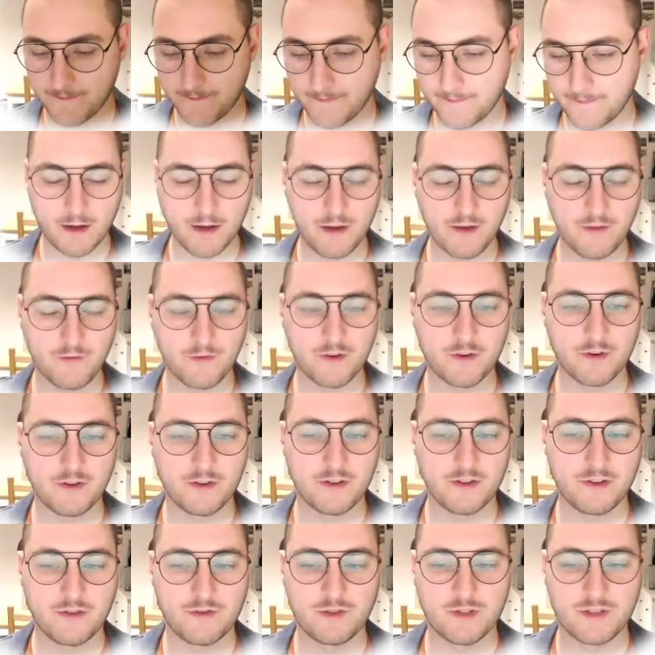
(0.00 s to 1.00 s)
If you're
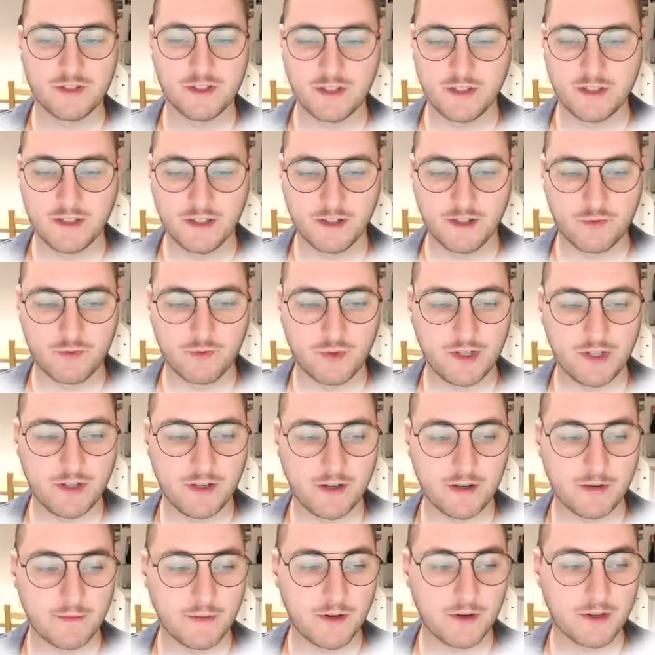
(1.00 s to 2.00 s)
interested in reading
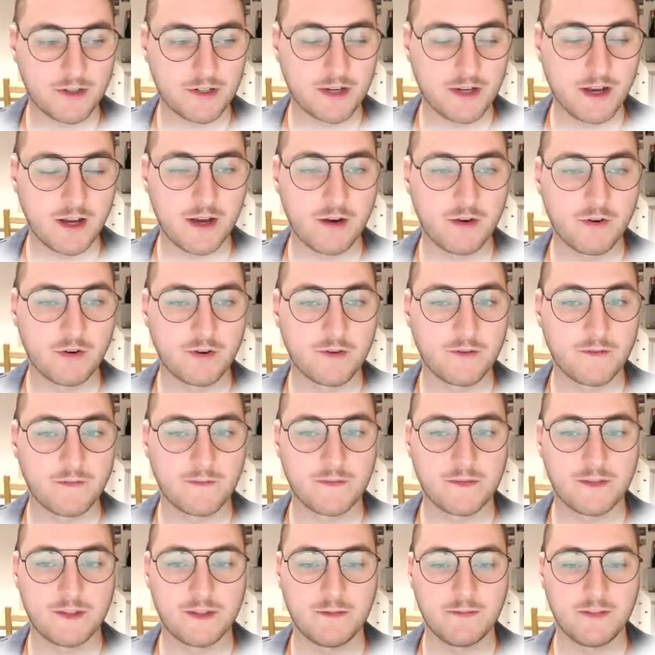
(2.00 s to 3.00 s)
about how
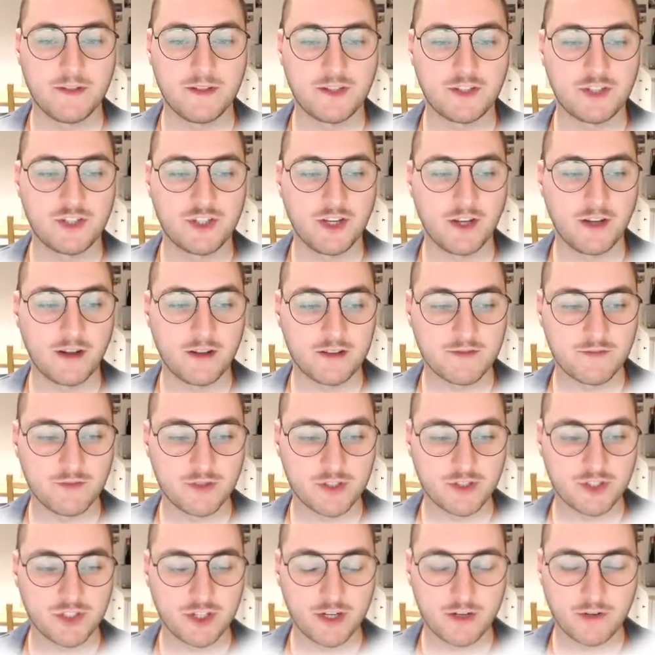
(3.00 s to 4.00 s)
the BSGatlas was
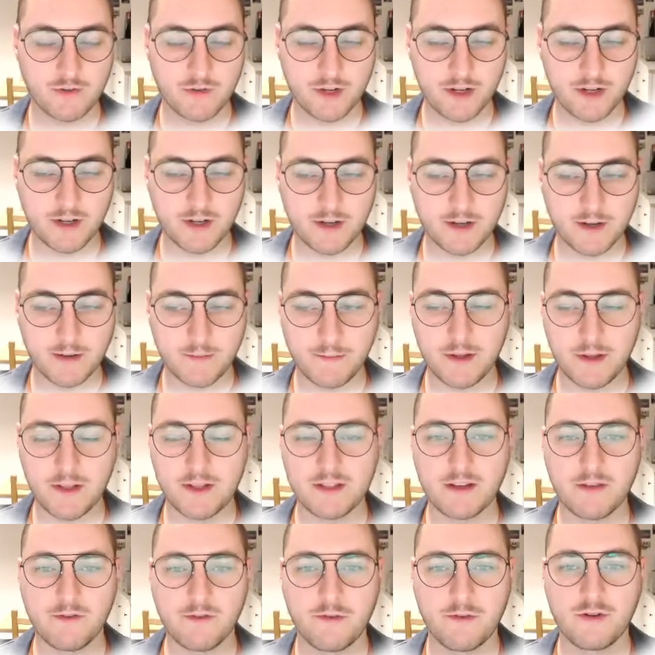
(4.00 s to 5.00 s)
generated, please
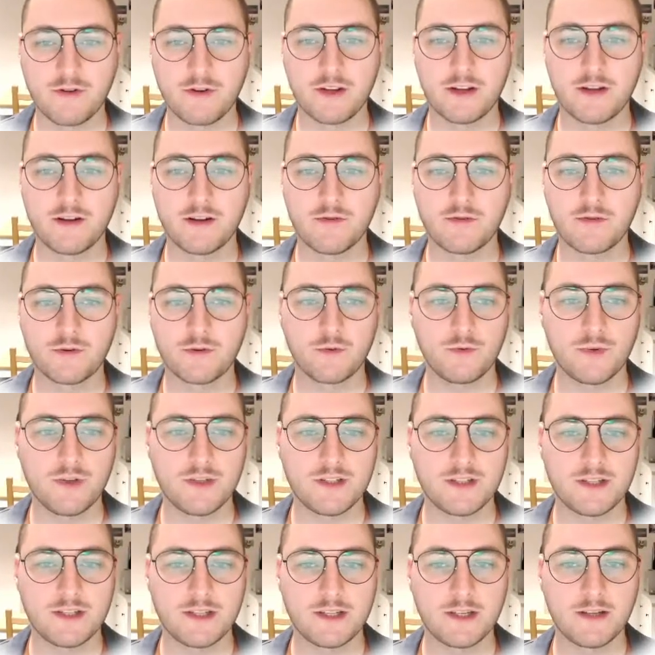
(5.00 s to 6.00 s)
have a look at our
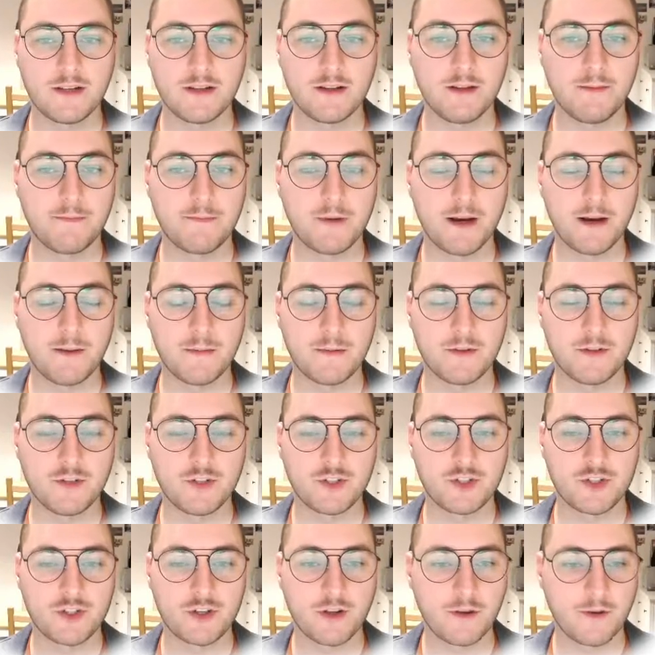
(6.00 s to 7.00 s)
recently
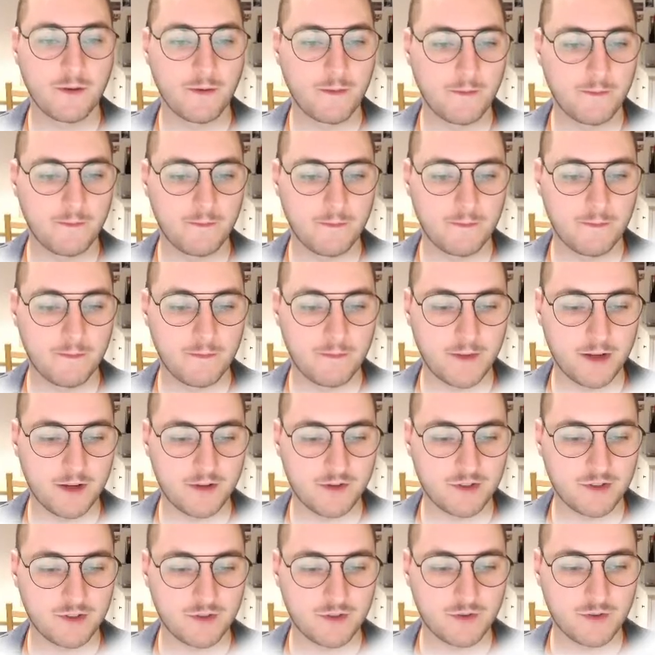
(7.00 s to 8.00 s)
published
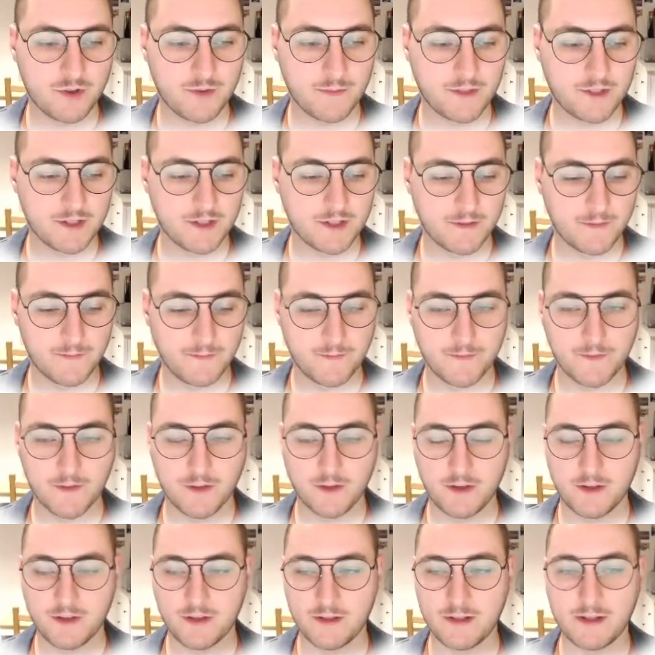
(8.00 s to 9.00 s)
manuscript
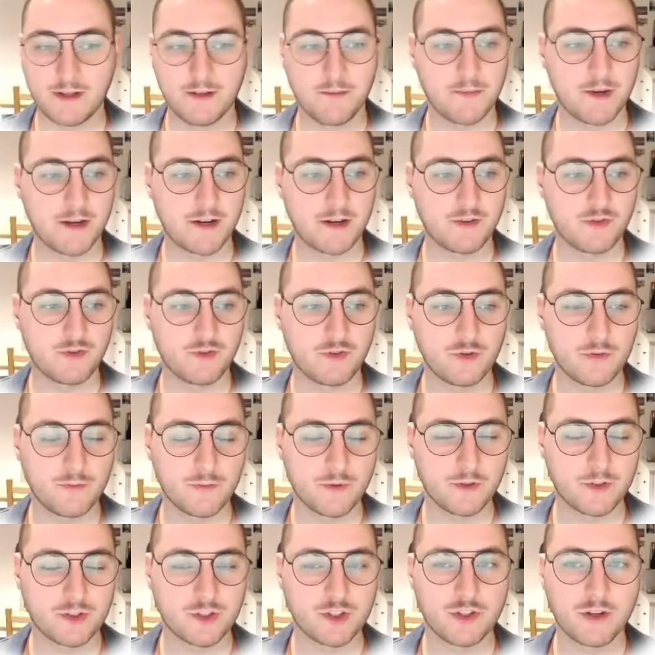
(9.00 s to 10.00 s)
in the
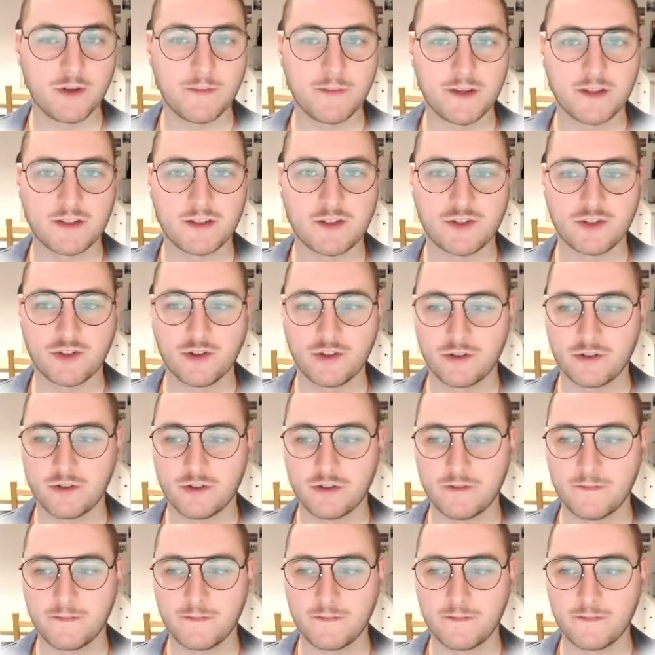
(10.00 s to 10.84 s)
Microbial Genomics journal.